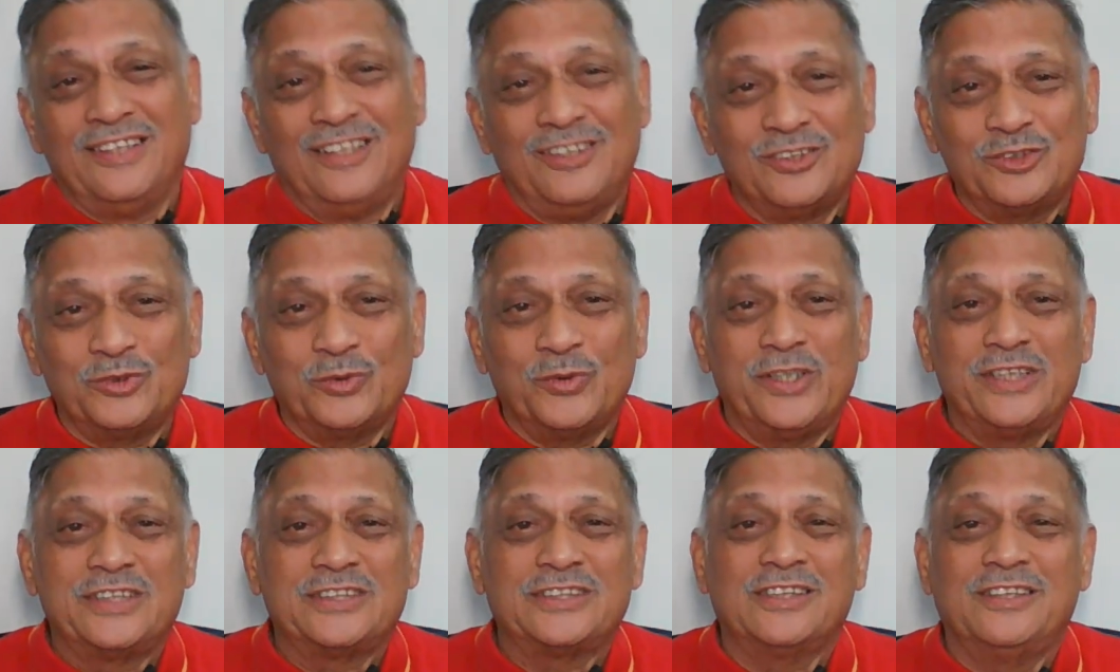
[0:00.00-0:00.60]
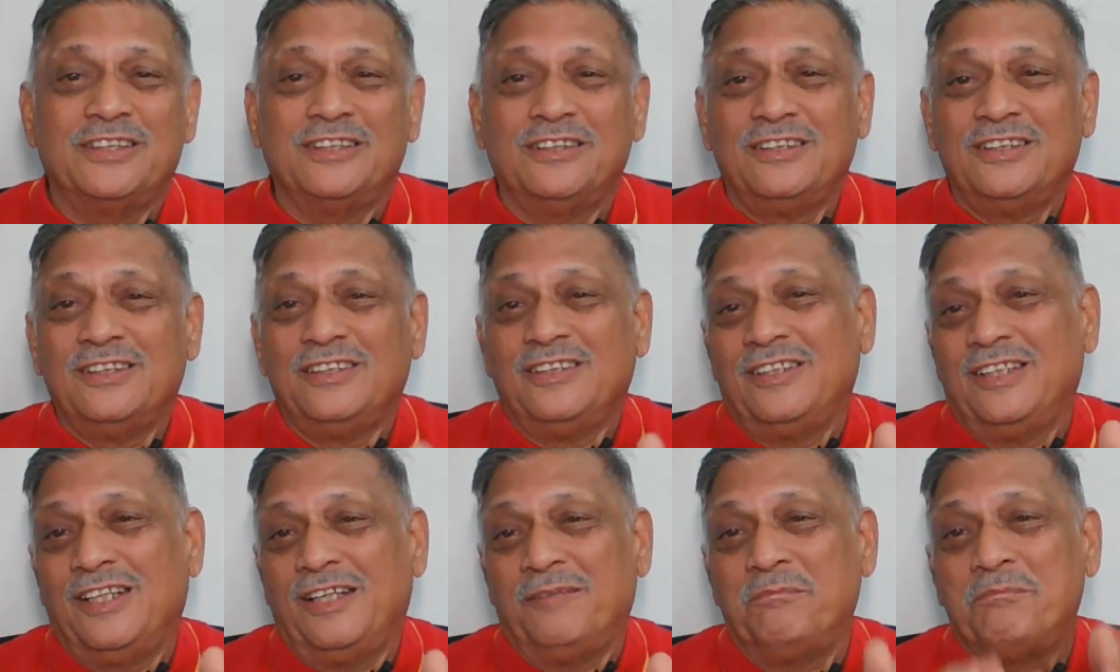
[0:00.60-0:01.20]
So it's a
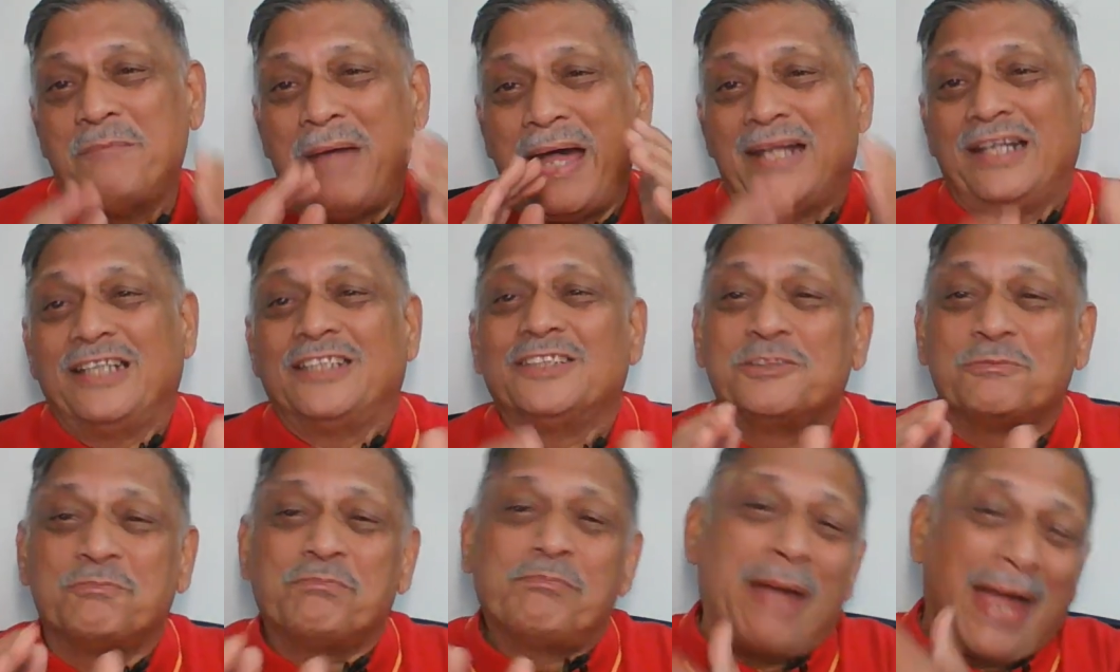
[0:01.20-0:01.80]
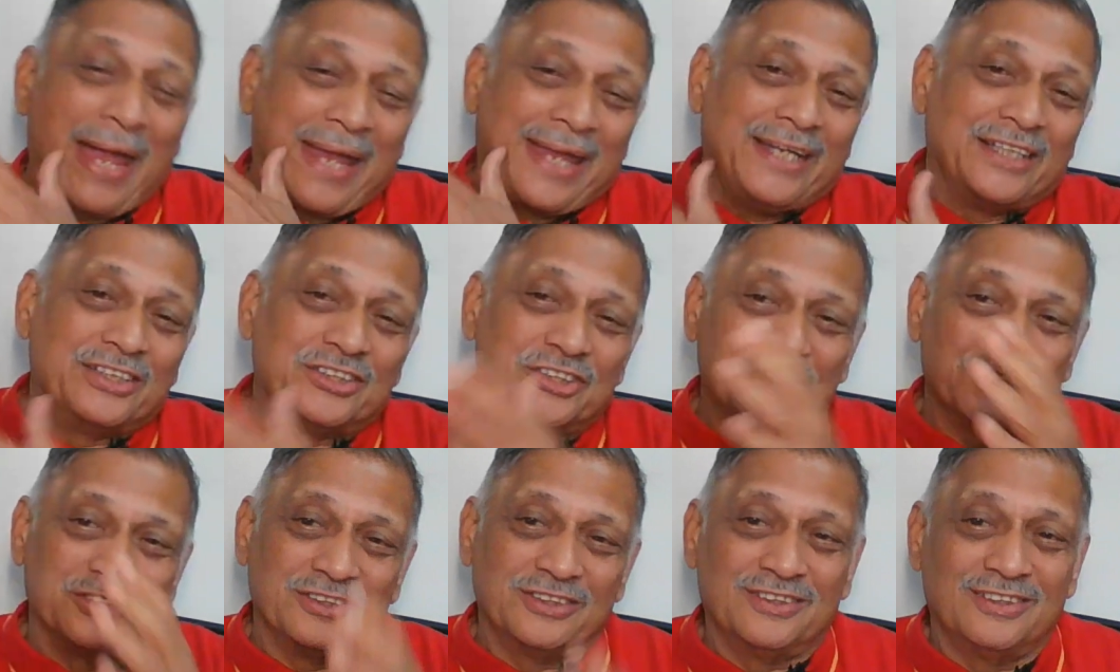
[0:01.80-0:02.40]
marriage
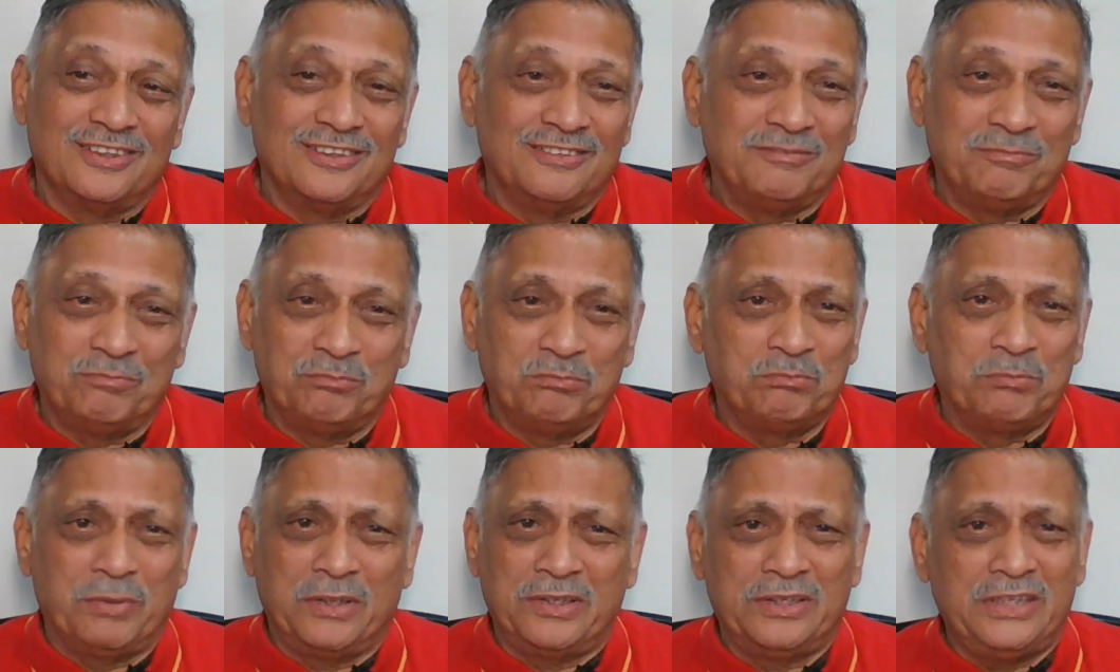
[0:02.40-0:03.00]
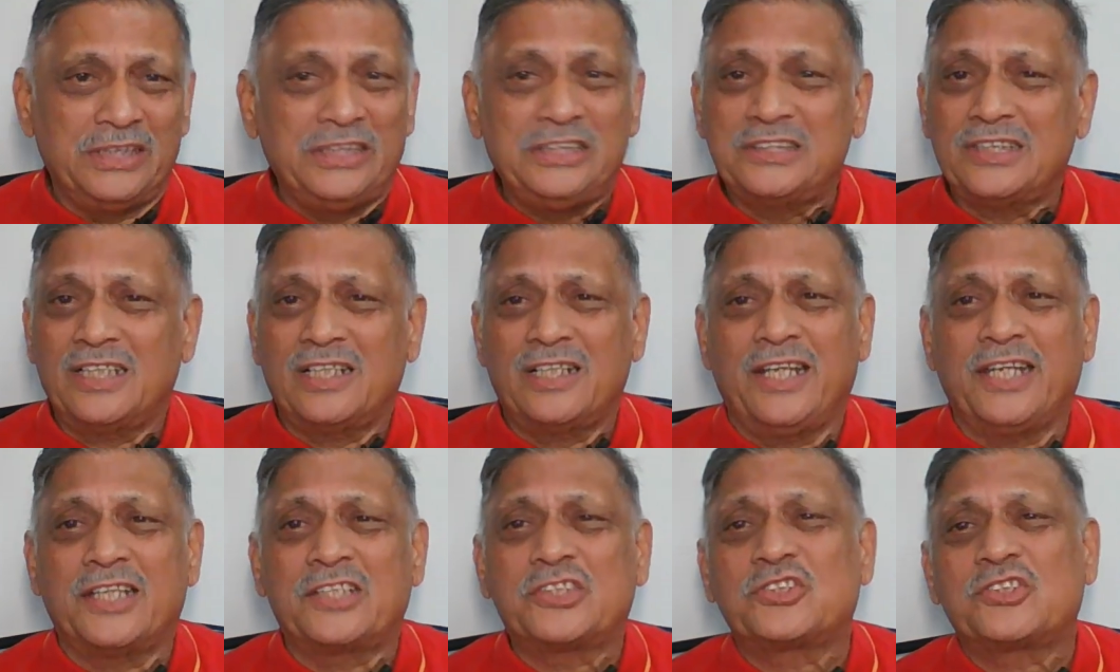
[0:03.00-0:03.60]
package, but these are
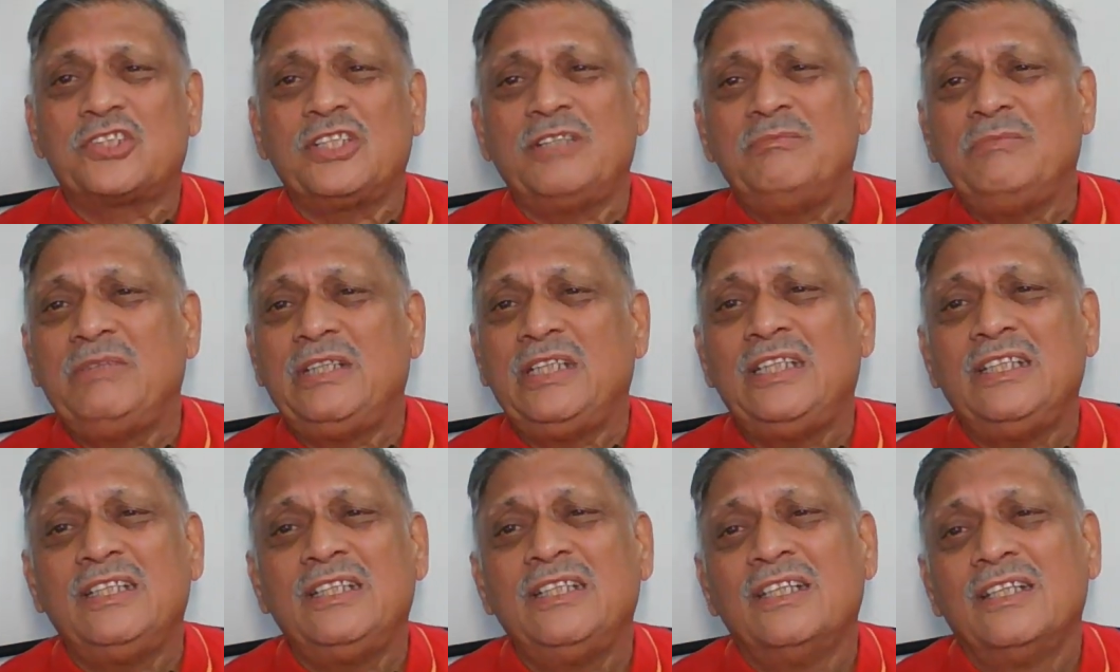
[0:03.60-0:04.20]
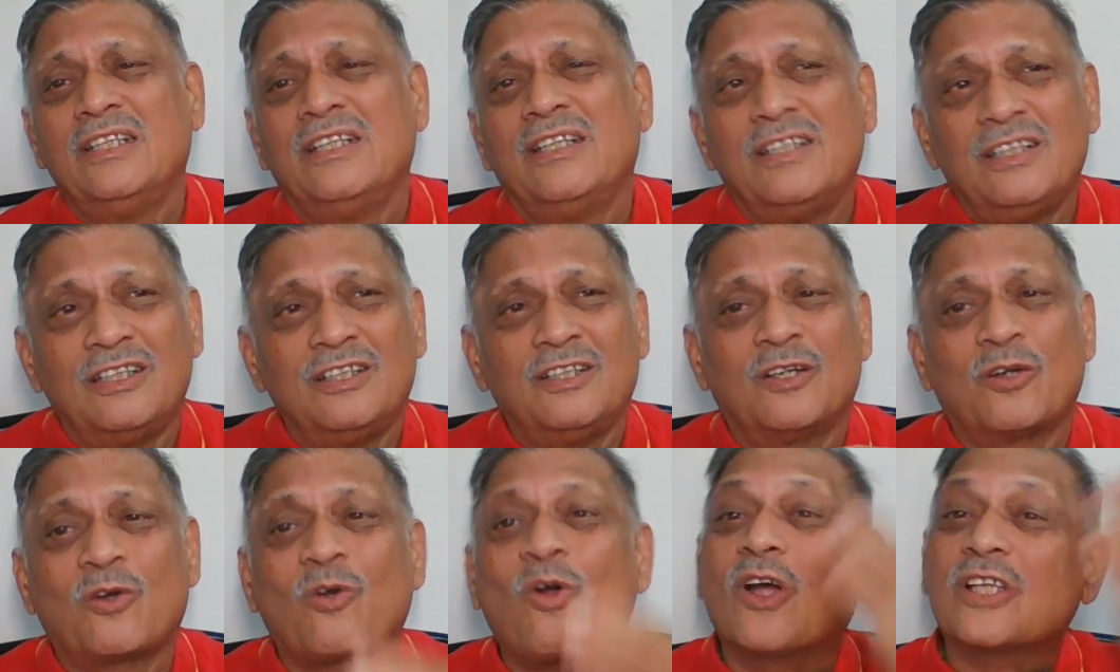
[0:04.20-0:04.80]
extremely
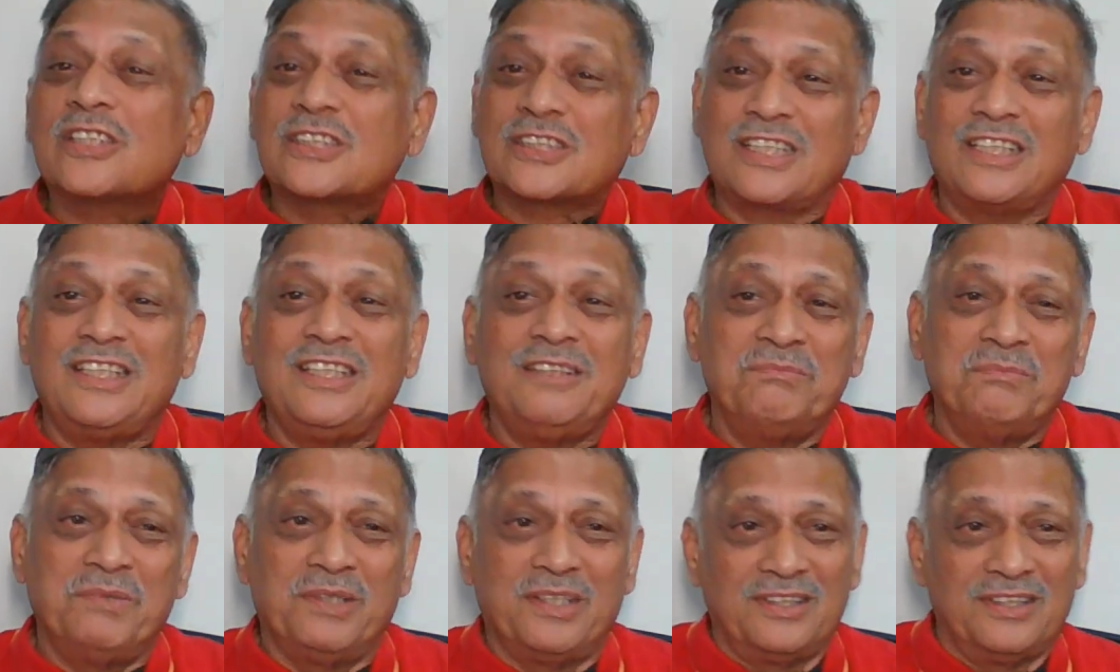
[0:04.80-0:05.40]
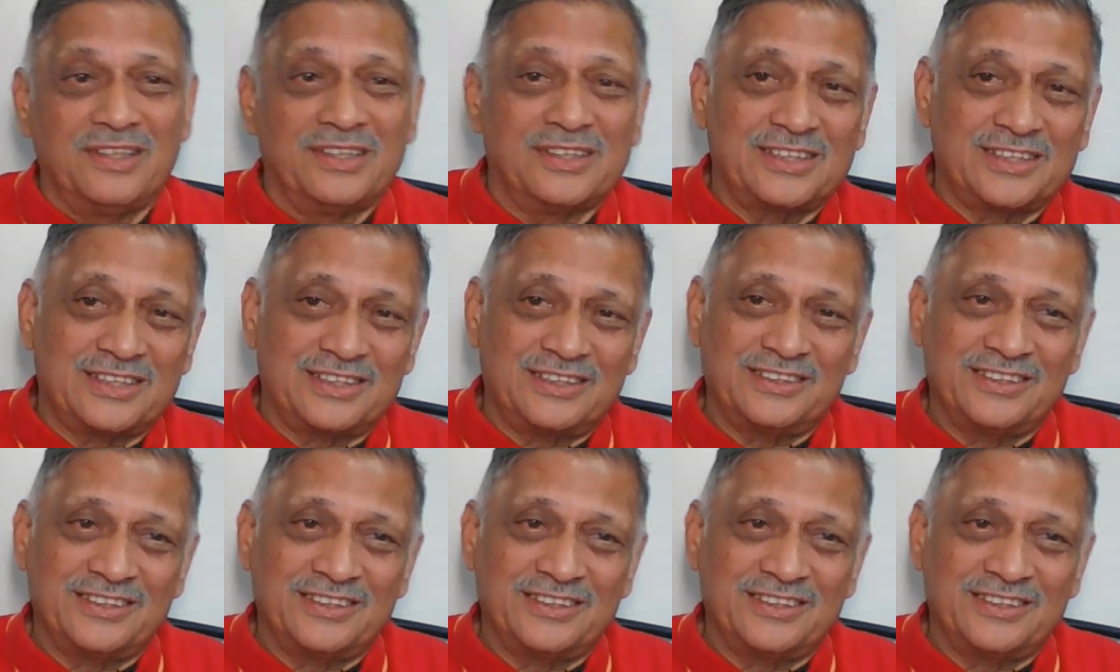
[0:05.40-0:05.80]
costly mirrors.